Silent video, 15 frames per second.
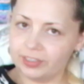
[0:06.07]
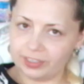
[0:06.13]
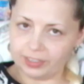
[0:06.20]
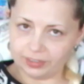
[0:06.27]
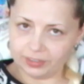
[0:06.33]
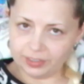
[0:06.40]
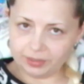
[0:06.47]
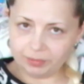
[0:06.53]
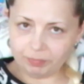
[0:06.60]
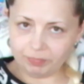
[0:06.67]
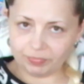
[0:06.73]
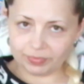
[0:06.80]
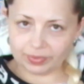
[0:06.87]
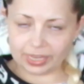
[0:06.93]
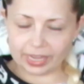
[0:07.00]
Vanila
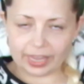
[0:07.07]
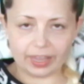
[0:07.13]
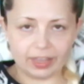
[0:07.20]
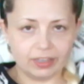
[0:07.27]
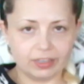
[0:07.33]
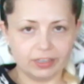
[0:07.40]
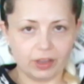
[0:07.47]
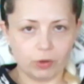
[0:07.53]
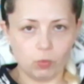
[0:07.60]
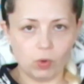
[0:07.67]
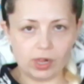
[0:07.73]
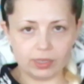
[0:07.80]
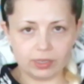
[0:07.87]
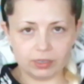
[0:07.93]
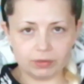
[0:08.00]
and I
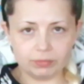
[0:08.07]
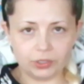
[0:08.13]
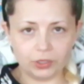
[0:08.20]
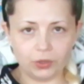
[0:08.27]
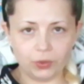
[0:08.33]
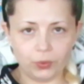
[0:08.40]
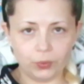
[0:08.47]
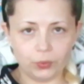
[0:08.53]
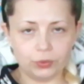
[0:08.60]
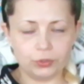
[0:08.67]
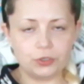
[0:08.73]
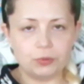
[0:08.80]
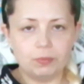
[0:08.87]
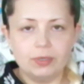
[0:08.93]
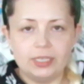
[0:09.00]
welcome you
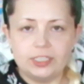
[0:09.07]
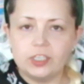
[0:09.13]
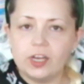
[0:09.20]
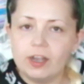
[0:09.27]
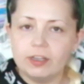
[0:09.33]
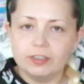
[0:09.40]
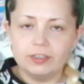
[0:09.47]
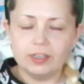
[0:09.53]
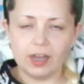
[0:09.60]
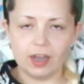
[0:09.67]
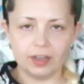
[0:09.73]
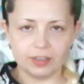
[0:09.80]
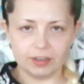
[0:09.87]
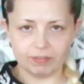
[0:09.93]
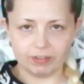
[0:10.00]
to my channel
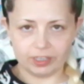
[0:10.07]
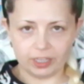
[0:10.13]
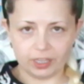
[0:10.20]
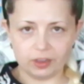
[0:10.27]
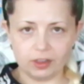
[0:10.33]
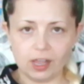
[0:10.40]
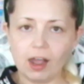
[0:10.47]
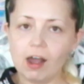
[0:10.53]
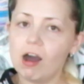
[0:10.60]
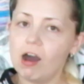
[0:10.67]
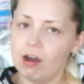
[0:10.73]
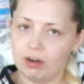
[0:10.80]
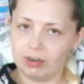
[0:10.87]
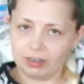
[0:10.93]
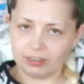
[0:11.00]
Anna Vanila
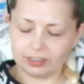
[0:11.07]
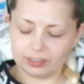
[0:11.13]
Arts,